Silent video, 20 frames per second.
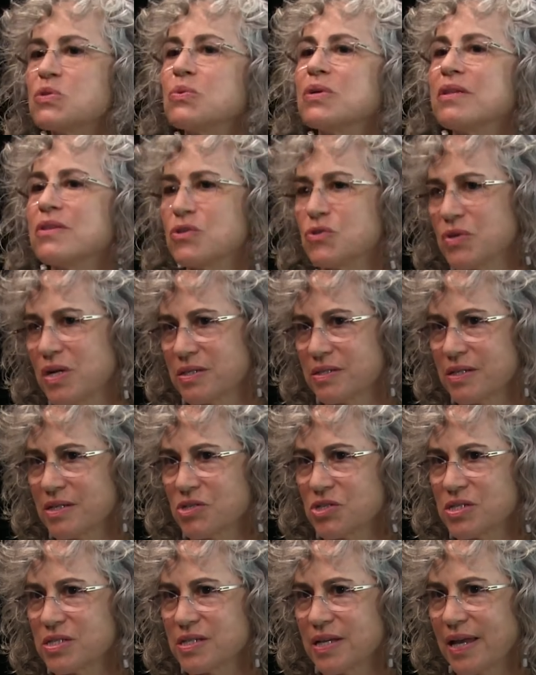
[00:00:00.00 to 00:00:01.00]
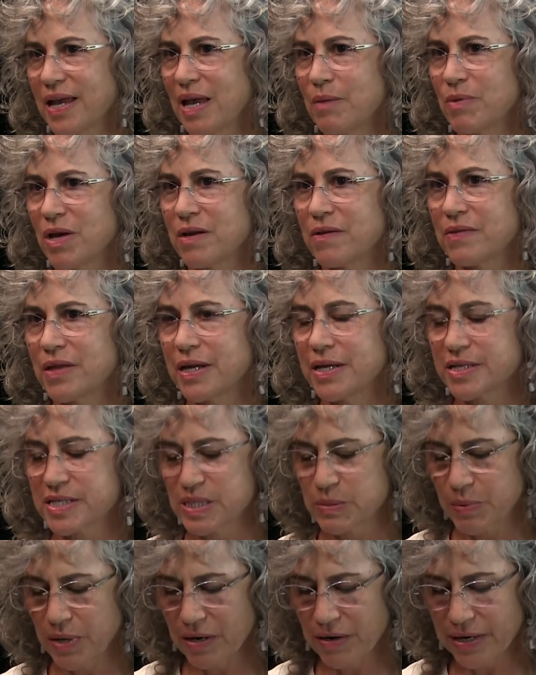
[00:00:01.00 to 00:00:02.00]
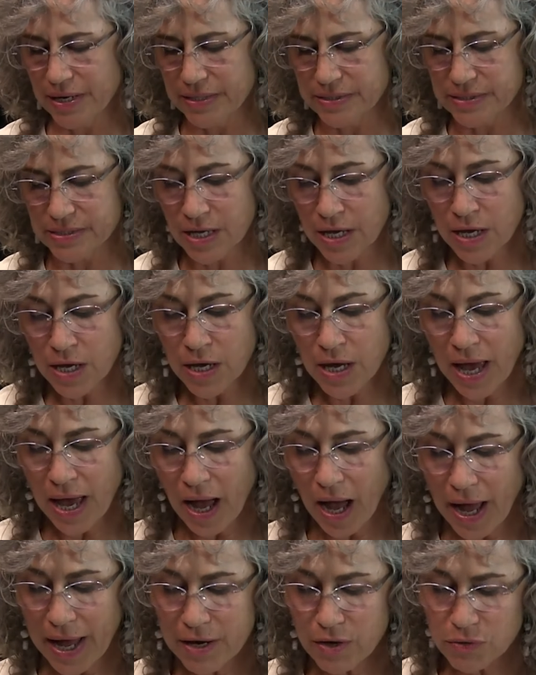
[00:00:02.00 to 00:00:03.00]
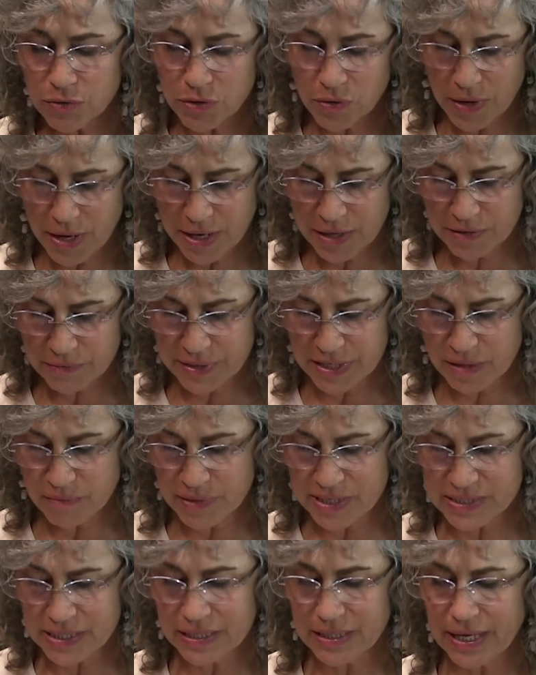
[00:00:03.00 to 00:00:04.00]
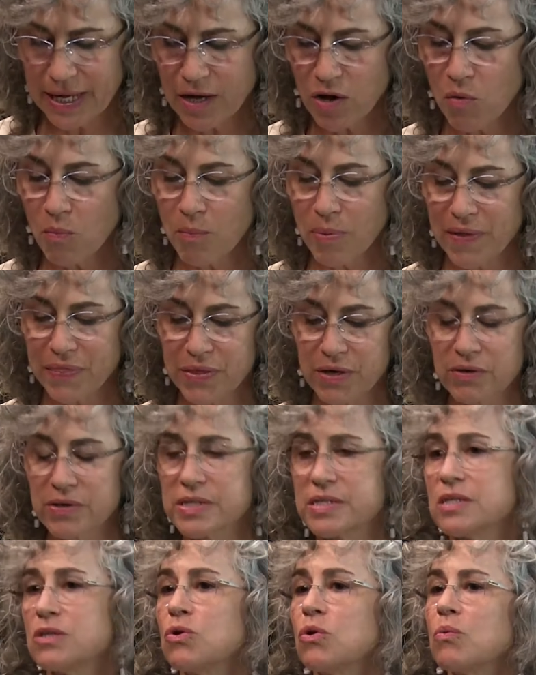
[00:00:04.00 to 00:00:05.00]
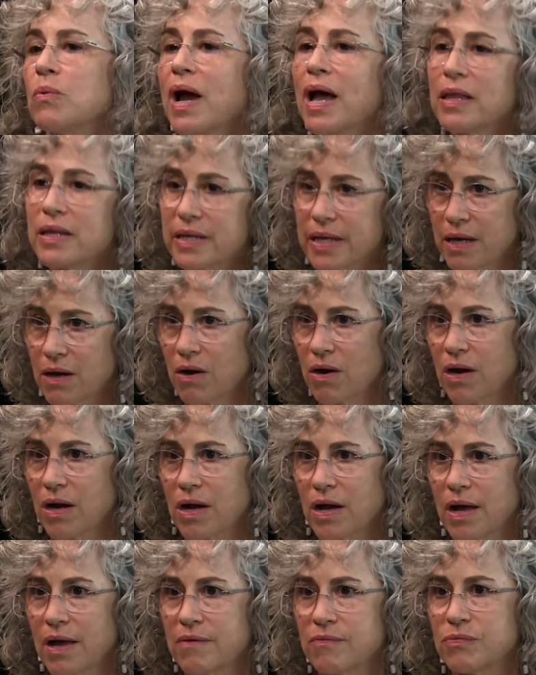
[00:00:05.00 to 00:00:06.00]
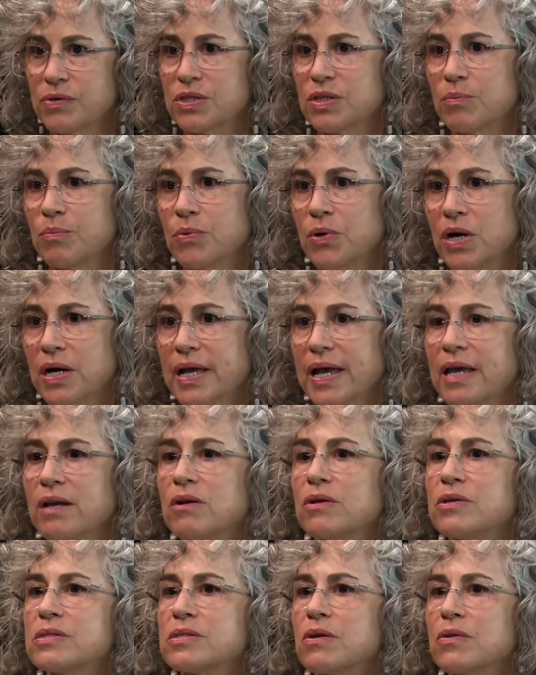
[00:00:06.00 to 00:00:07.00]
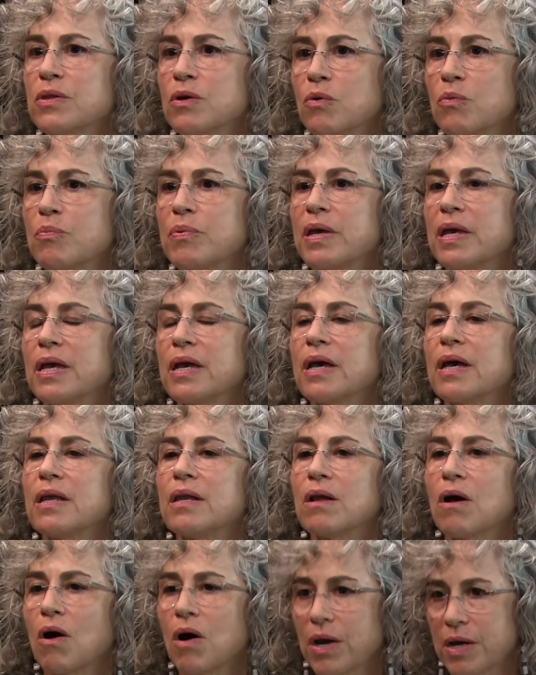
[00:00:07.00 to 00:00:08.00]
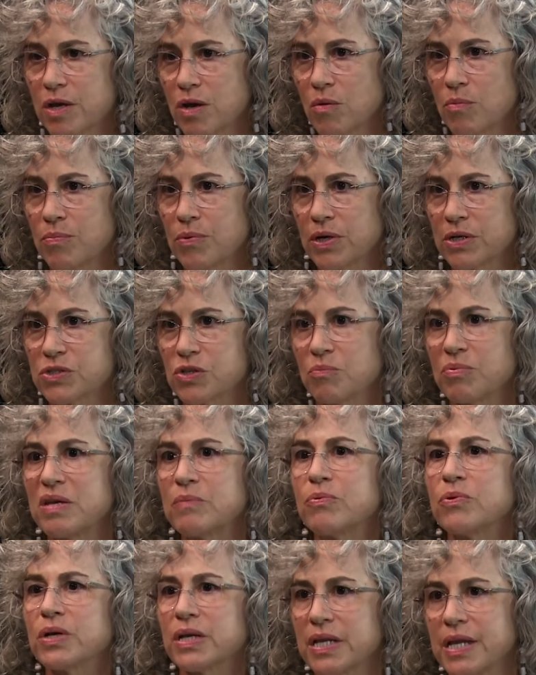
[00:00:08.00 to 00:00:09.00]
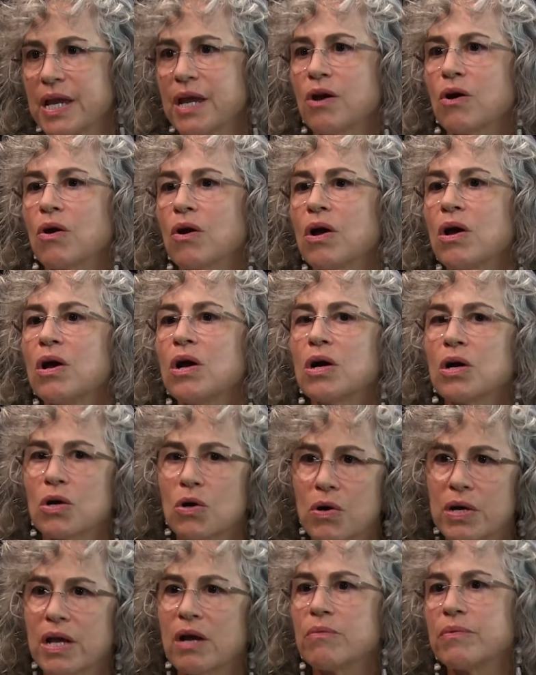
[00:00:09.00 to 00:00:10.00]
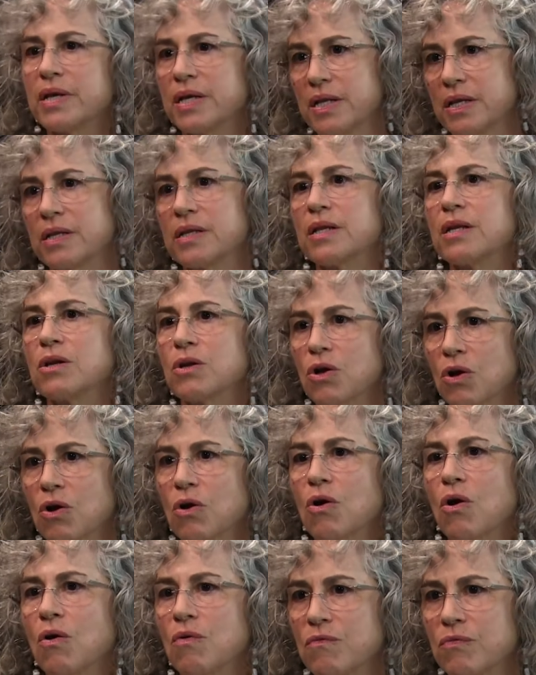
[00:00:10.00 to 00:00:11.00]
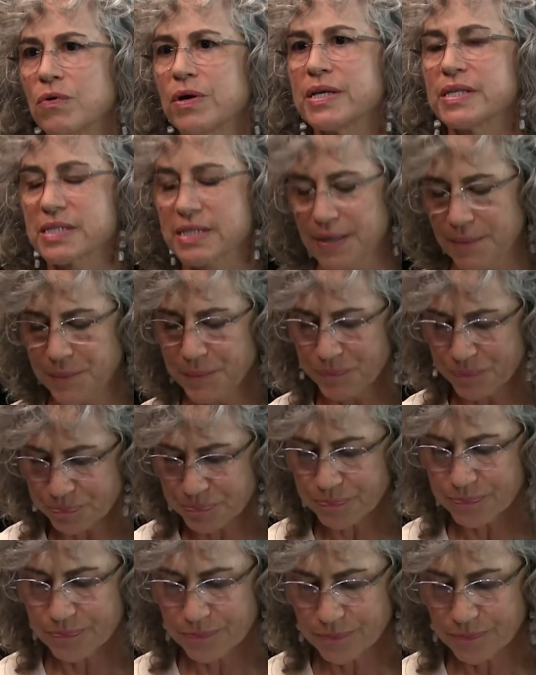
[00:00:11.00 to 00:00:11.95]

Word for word: was one of the translations that came out oh, of that experience. Awesome. I don't know how to read in Mazateco, but there is an orality archive with the book, and also there'll be an audio book so people can hear oh, Gloria awesome. read it in her oh, own voice. Oh, that's beautiful.